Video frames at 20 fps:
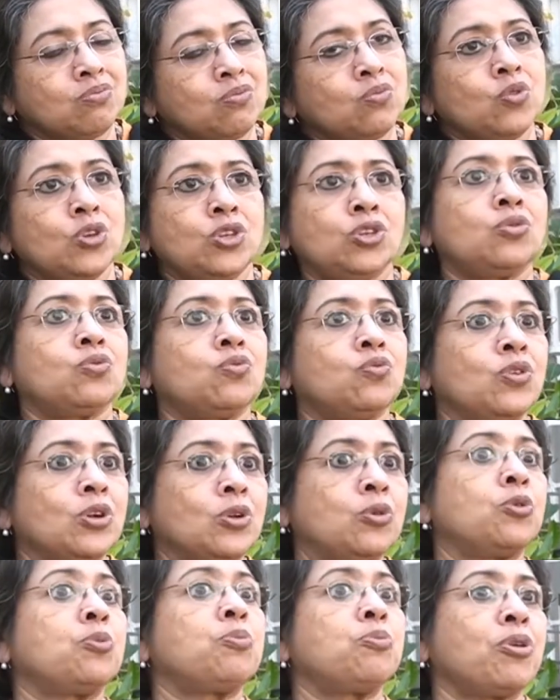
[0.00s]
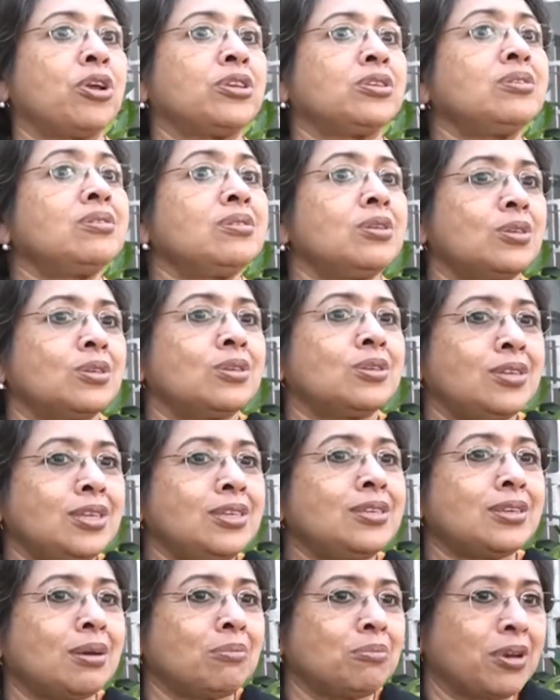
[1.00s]
which will represent the city
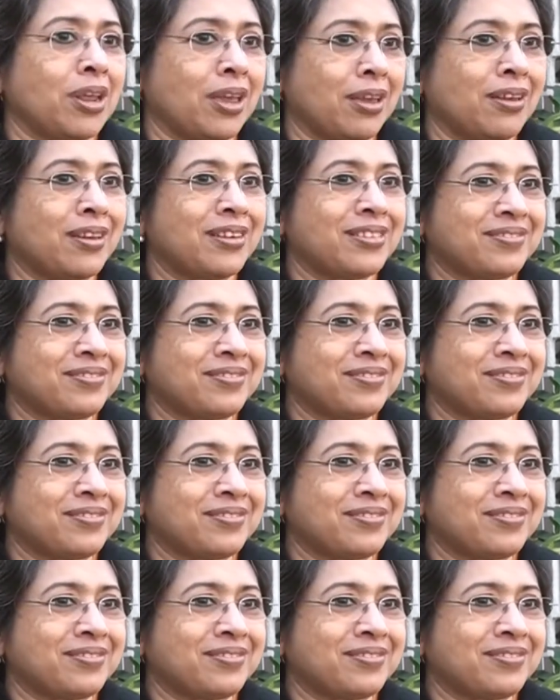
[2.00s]
someday.